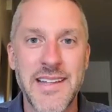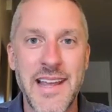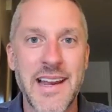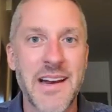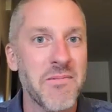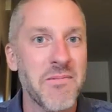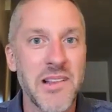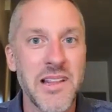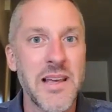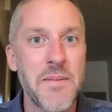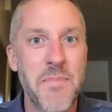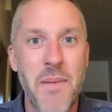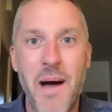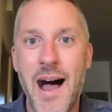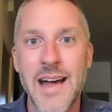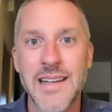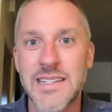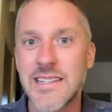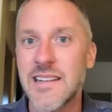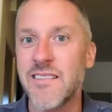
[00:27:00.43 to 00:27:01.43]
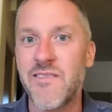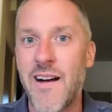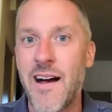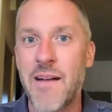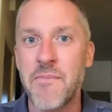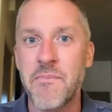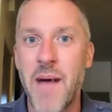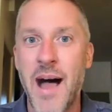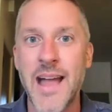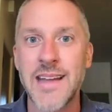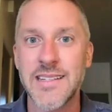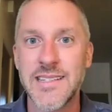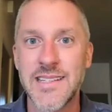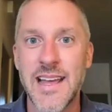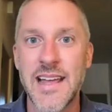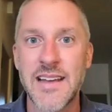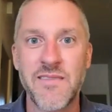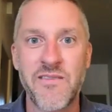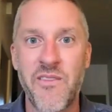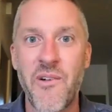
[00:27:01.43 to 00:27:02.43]
take a really positive
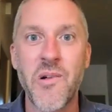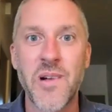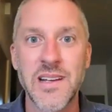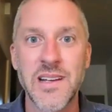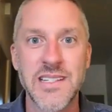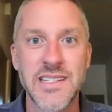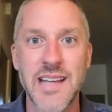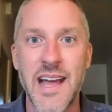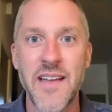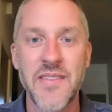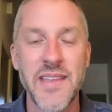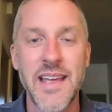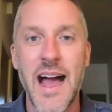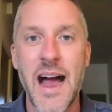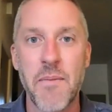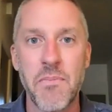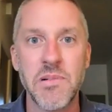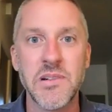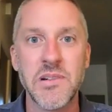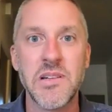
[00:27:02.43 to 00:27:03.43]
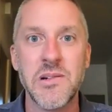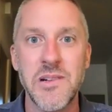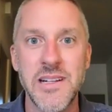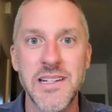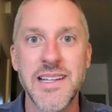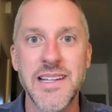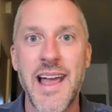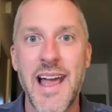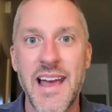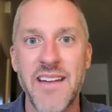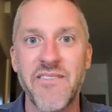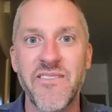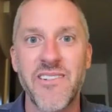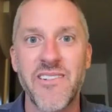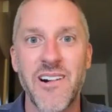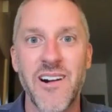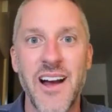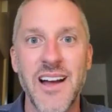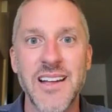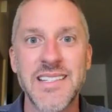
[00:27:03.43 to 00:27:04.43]
mindset focused on the opportunities ahead
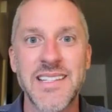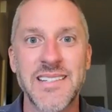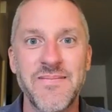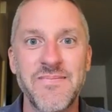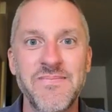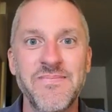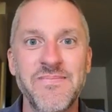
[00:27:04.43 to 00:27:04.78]
for us.